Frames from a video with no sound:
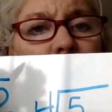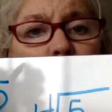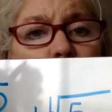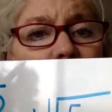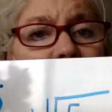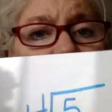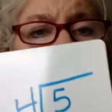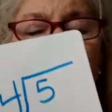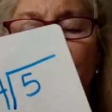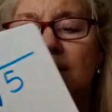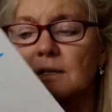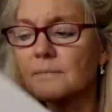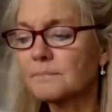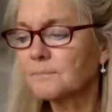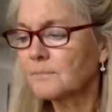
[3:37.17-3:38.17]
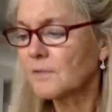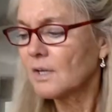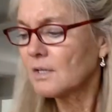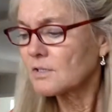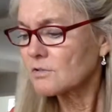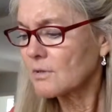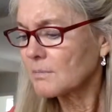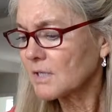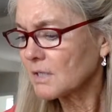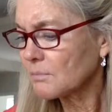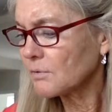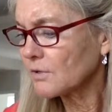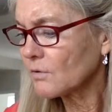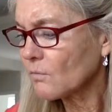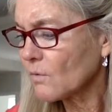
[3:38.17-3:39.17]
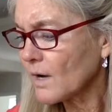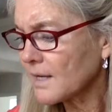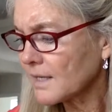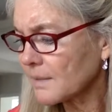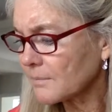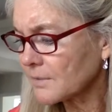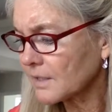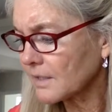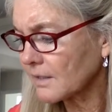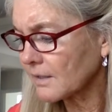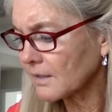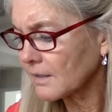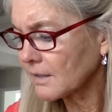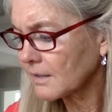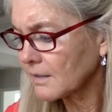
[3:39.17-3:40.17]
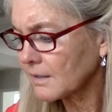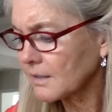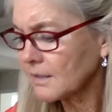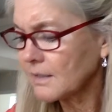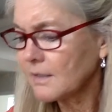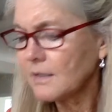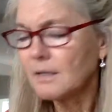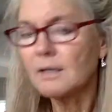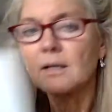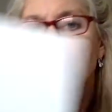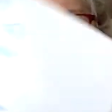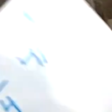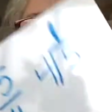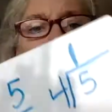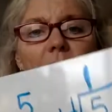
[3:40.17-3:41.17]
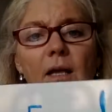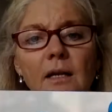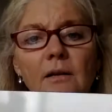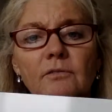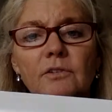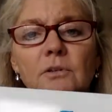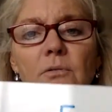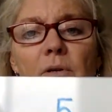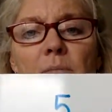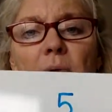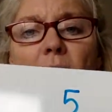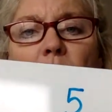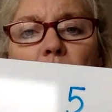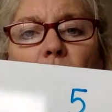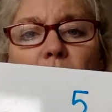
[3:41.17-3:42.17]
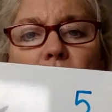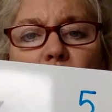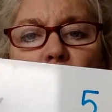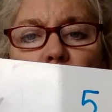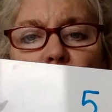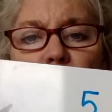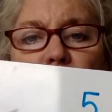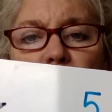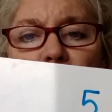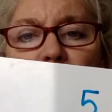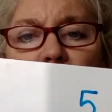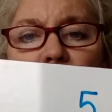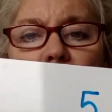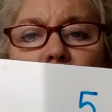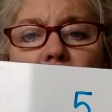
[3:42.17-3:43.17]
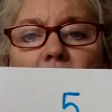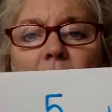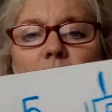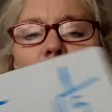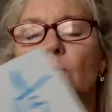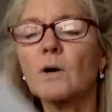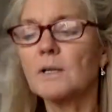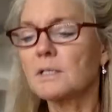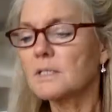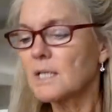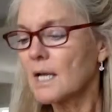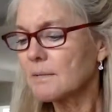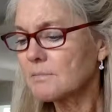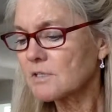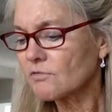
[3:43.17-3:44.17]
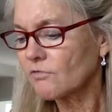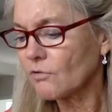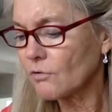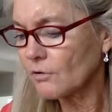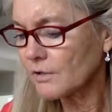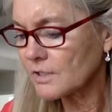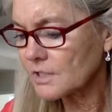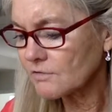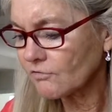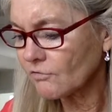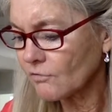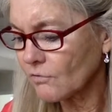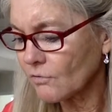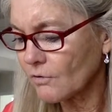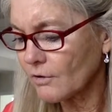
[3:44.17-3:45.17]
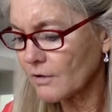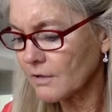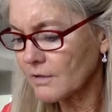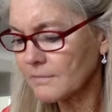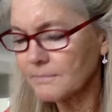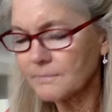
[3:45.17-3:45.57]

Once. So I'm going to put a 1 up there. Then if you remember, you multiply. 1 times 4 is 4.